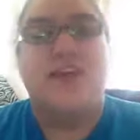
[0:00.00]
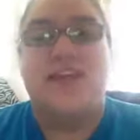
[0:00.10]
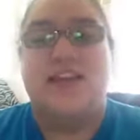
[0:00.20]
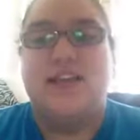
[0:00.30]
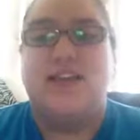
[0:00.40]

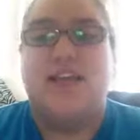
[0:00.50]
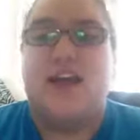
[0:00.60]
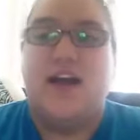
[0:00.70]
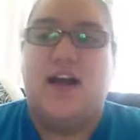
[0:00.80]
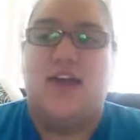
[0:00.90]
He's like,
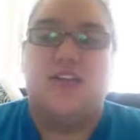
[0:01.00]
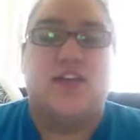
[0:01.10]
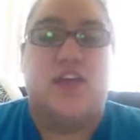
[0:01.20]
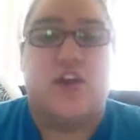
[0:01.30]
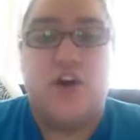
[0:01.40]
I just
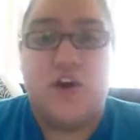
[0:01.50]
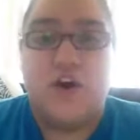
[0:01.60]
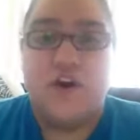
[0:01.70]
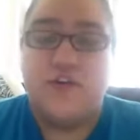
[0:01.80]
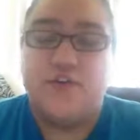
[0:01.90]
got a
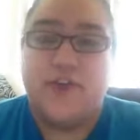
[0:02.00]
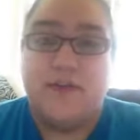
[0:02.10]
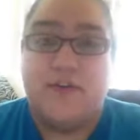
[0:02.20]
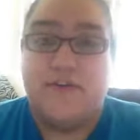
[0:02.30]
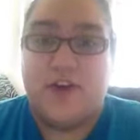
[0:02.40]
call that I'm
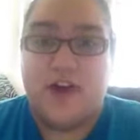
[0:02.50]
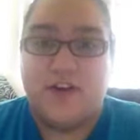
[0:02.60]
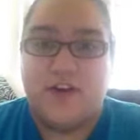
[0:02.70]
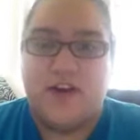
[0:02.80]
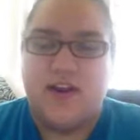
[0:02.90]
a
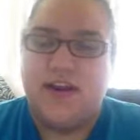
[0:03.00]
father.